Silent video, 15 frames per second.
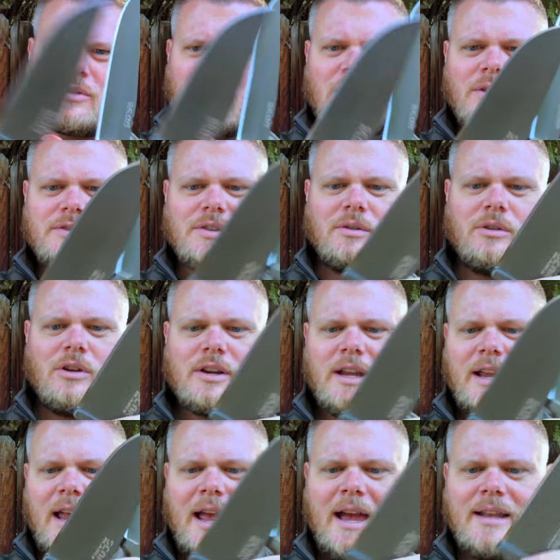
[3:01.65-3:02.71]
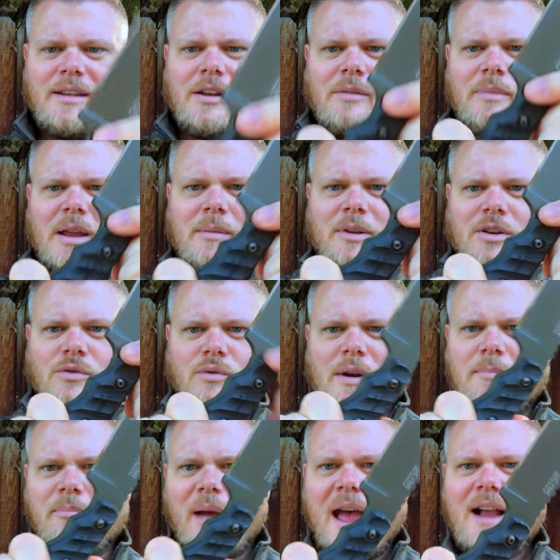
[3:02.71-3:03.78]
you're also looking at you know being able to
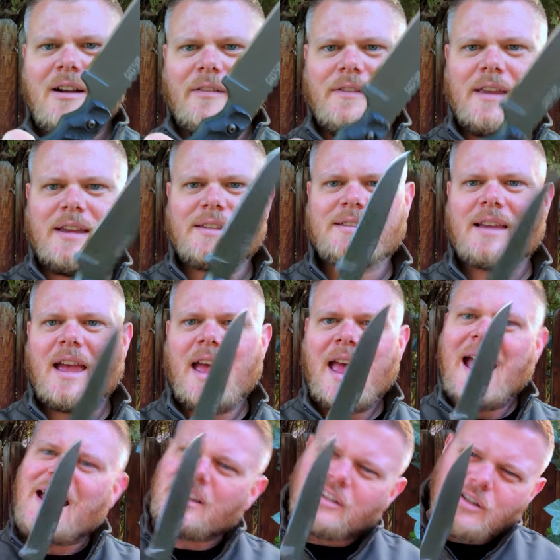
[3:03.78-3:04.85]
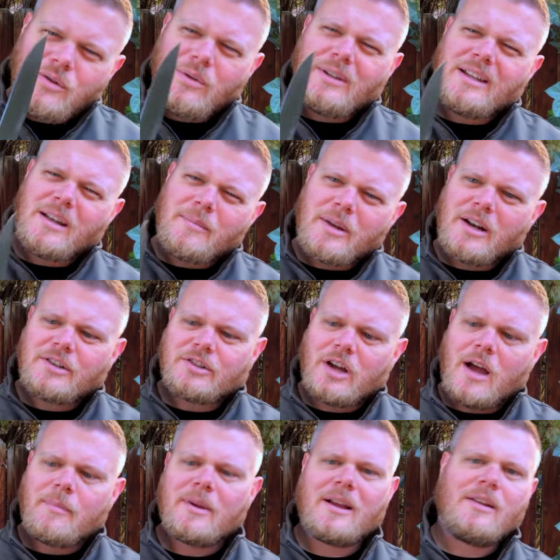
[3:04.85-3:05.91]
grip back on this and do a little bit of
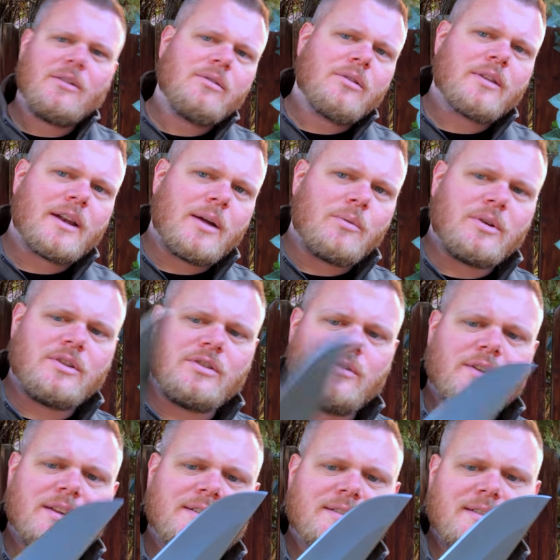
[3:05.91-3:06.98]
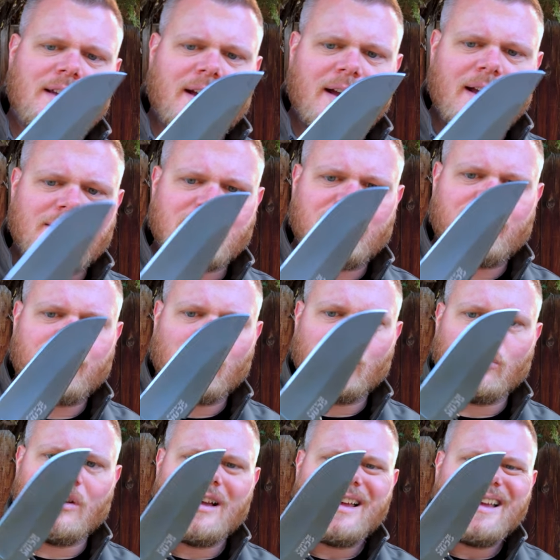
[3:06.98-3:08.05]
chopping. I don't know that I would do this uh, as a
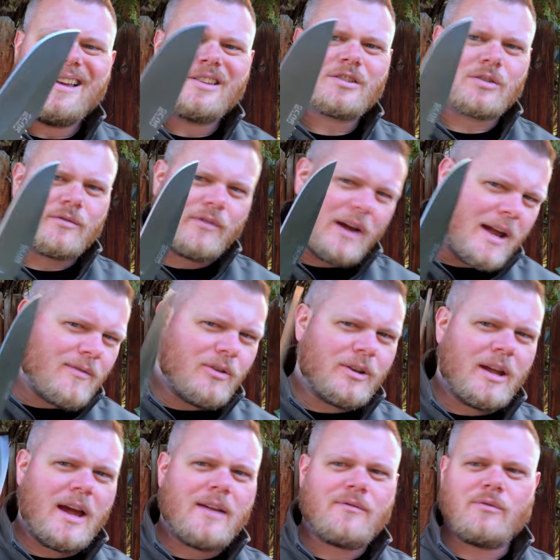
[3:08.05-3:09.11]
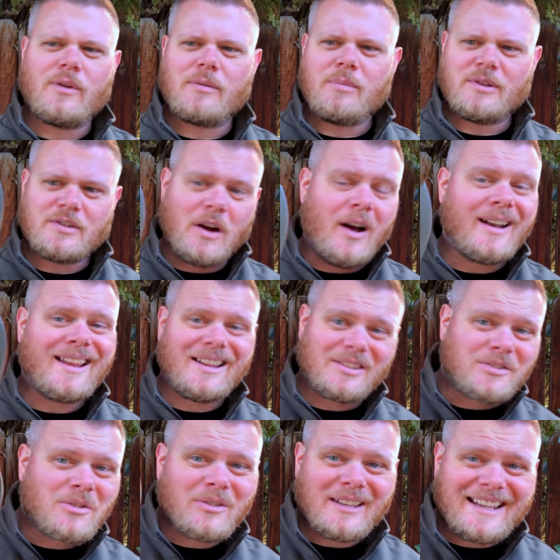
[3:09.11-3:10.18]
full survival knife with batoning. It
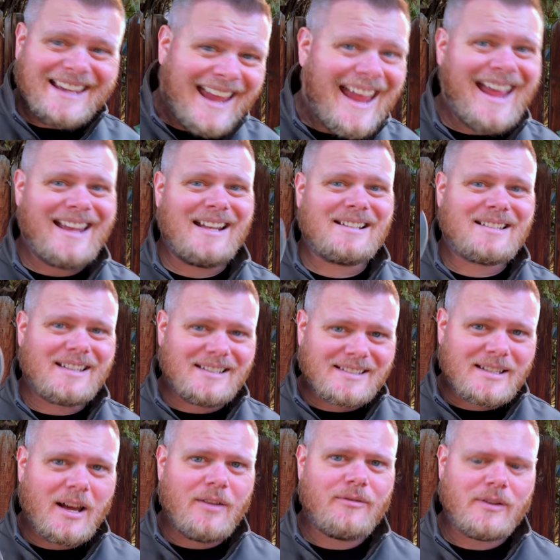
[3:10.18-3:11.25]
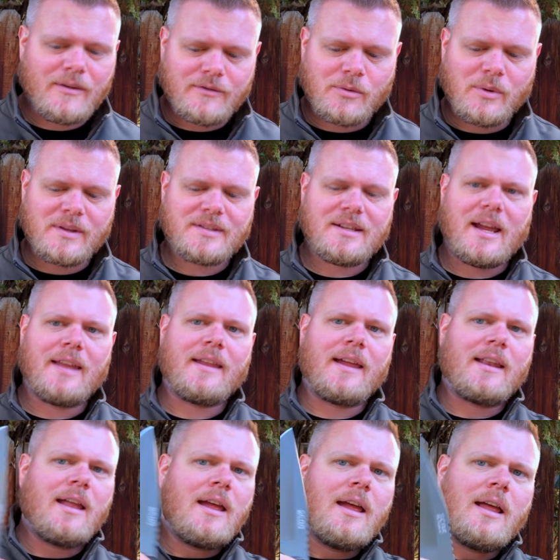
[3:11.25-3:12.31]
certainly can. It's, it's tough enough to withstand
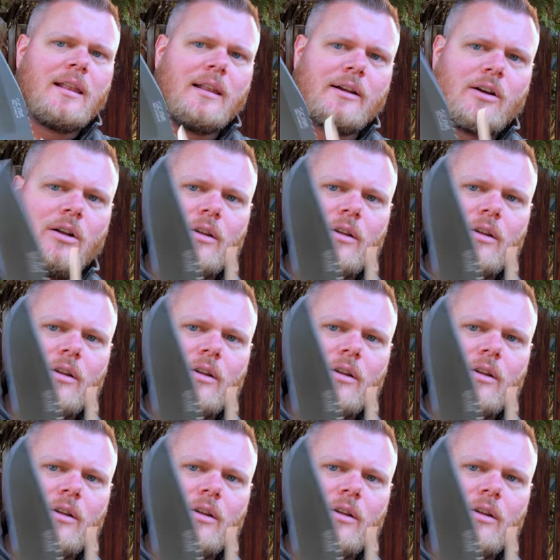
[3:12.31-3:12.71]
that. Like